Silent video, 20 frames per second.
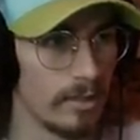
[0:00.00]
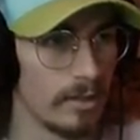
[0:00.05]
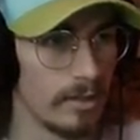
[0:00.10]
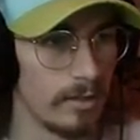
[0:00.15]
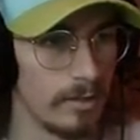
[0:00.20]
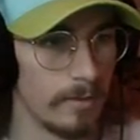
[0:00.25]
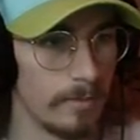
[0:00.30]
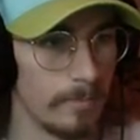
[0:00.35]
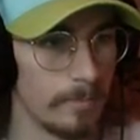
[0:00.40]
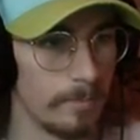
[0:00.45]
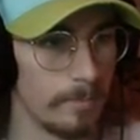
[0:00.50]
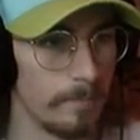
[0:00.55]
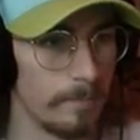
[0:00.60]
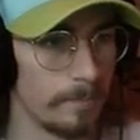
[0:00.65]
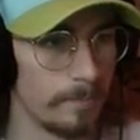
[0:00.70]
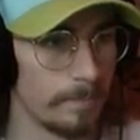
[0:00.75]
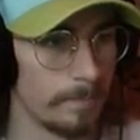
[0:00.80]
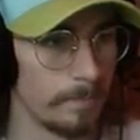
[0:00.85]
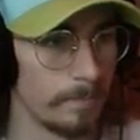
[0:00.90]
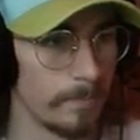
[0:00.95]
Um,
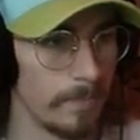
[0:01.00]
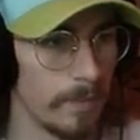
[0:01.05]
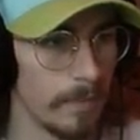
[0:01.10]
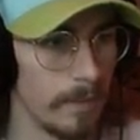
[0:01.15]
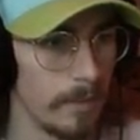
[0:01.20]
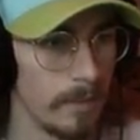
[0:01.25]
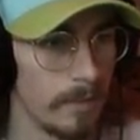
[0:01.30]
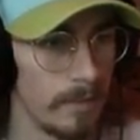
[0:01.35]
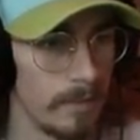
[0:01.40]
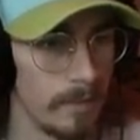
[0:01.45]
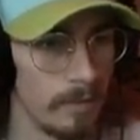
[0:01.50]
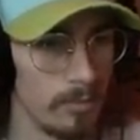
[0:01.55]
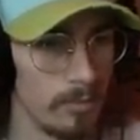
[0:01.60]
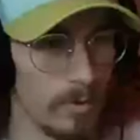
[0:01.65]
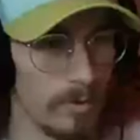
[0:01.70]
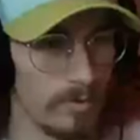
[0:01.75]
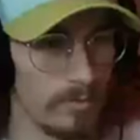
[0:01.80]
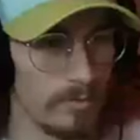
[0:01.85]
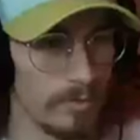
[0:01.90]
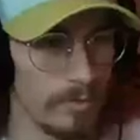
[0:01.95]

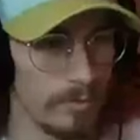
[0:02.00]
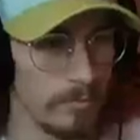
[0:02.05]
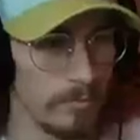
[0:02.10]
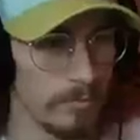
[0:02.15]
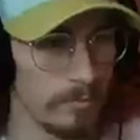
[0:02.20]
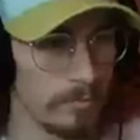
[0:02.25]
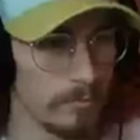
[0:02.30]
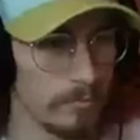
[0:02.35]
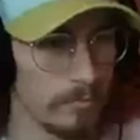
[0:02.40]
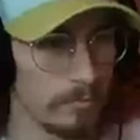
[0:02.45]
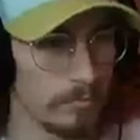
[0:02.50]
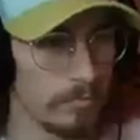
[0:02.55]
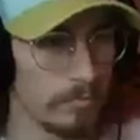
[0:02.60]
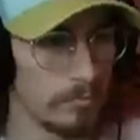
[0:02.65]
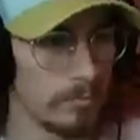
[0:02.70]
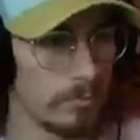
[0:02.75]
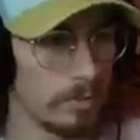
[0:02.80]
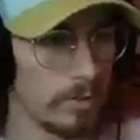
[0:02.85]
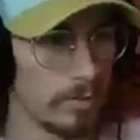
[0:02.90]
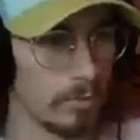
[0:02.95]
interesting.
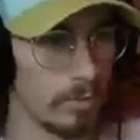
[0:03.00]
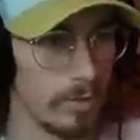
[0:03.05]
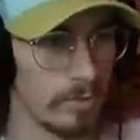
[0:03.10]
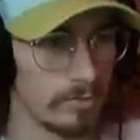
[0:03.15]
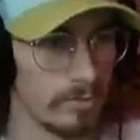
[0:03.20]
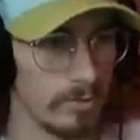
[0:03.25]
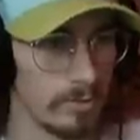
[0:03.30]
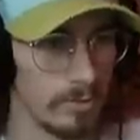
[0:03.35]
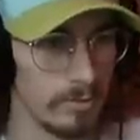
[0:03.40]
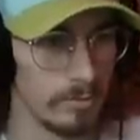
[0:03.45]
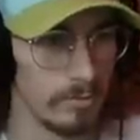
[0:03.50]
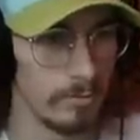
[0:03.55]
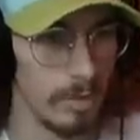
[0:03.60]
Interesting.